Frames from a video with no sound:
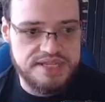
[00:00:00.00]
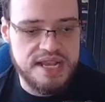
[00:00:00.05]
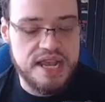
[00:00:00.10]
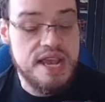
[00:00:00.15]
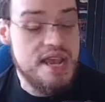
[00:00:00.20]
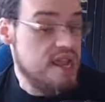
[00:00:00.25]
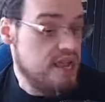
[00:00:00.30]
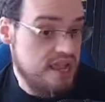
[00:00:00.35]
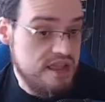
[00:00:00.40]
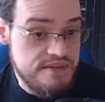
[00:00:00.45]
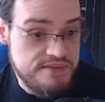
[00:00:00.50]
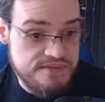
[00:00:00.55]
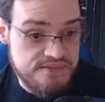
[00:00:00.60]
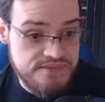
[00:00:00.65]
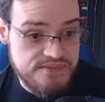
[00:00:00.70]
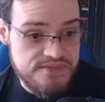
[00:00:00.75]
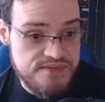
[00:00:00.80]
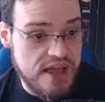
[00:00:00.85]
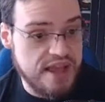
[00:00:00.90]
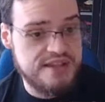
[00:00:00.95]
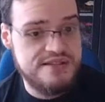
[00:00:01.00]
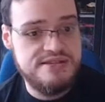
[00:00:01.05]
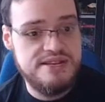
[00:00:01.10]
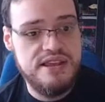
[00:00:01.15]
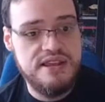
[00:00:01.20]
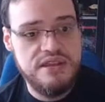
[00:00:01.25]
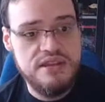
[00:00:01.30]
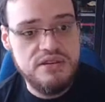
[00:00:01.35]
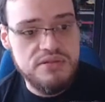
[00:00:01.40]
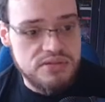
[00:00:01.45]
In fact,
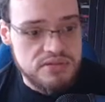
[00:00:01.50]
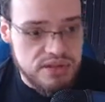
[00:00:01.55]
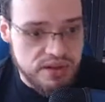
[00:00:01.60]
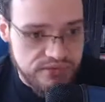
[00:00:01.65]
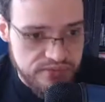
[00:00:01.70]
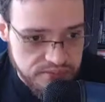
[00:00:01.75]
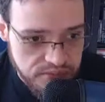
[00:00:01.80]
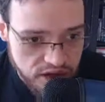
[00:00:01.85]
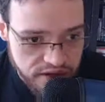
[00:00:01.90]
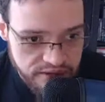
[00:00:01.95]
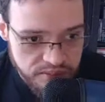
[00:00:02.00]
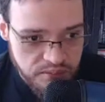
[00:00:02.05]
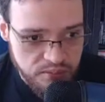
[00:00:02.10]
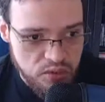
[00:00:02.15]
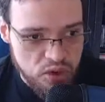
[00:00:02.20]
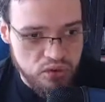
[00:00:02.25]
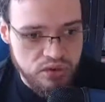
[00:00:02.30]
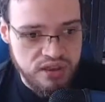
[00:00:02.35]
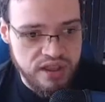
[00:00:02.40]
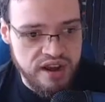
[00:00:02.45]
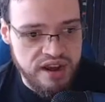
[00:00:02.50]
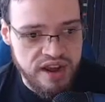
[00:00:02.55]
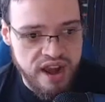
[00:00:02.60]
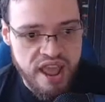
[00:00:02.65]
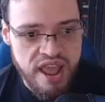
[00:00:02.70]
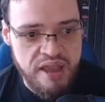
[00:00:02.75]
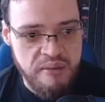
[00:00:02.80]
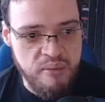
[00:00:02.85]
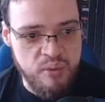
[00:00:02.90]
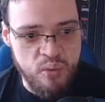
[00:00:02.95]
the use of mutant
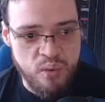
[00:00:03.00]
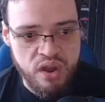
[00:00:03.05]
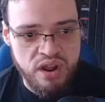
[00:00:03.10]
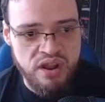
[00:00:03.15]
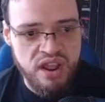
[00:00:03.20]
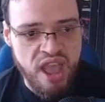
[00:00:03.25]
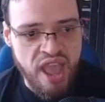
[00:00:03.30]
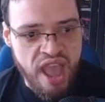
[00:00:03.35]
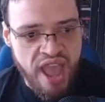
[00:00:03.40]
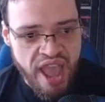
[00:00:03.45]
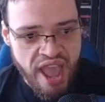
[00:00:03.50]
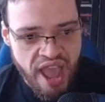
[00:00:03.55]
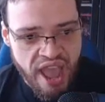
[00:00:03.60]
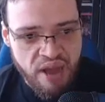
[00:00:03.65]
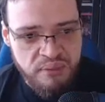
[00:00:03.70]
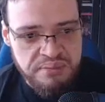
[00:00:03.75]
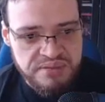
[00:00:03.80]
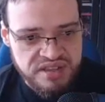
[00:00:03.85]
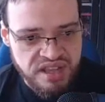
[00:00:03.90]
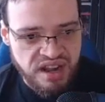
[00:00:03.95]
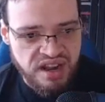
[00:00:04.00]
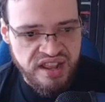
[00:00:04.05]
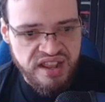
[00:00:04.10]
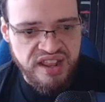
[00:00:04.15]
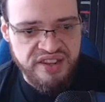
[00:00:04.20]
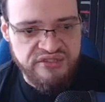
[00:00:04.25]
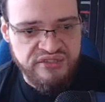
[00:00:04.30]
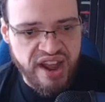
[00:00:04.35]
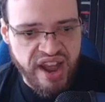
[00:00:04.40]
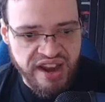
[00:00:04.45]
name would help
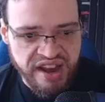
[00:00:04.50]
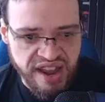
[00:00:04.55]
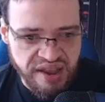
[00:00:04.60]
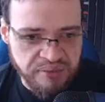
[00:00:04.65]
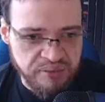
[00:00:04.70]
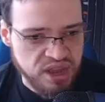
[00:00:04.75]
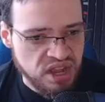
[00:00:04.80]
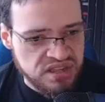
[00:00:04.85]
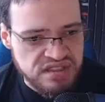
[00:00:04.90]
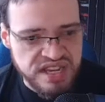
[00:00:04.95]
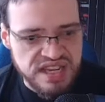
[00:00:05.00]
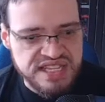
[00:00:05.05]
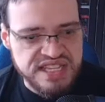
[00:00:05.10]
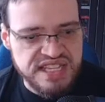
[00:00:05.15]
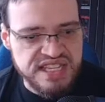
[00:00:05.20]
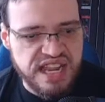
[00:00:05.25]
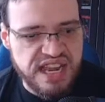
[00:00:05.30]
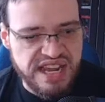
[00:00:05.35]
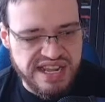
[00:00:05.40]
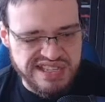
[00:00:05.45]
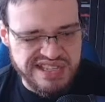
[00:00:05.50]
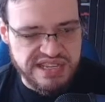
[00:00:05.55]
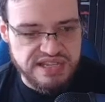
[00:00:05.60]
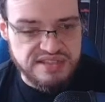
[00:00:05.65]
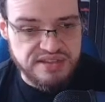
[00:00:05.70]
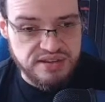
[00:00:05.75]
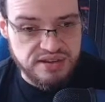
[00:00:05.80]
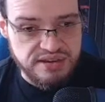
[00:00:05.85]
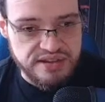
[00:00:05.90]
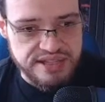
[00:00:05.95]
solidify the mutants as a
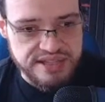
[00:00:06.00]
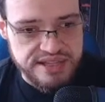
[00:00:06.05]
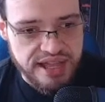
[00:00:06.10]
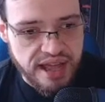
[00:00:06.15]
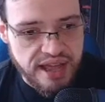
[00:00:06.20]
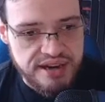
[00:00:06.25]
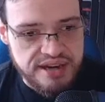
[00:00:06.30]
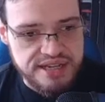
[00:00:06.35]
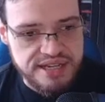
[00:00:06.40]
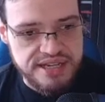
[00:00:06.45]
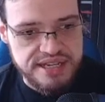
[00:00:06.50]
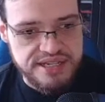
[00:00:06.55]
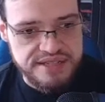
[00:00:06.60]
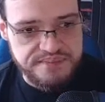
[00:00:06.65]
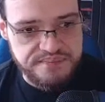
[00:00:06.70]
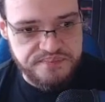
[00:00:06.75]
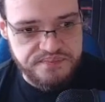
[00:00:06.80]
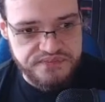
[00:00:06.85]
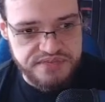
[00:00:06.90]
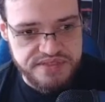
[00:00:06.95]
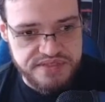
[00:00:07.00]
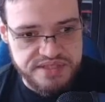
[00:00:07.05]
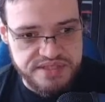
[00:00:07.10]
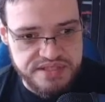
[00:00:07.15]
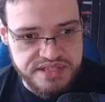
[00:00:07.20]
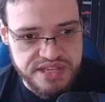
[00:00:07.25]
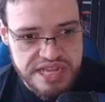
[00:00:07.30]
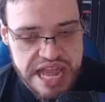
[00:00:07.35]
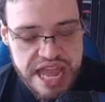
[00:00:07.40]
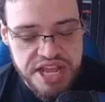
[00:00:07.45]
solitary
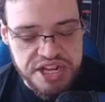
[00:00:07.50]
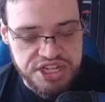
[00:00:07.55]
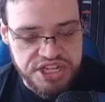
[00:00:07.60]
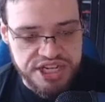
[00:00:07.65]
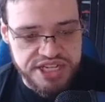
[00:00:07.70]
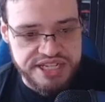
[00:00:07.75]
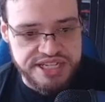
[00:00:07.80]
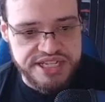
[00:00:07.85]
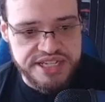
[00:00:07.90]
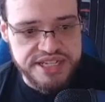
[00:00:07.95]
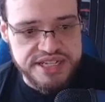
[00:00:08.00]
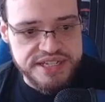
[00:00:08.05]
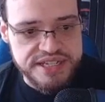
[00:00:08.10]
nation.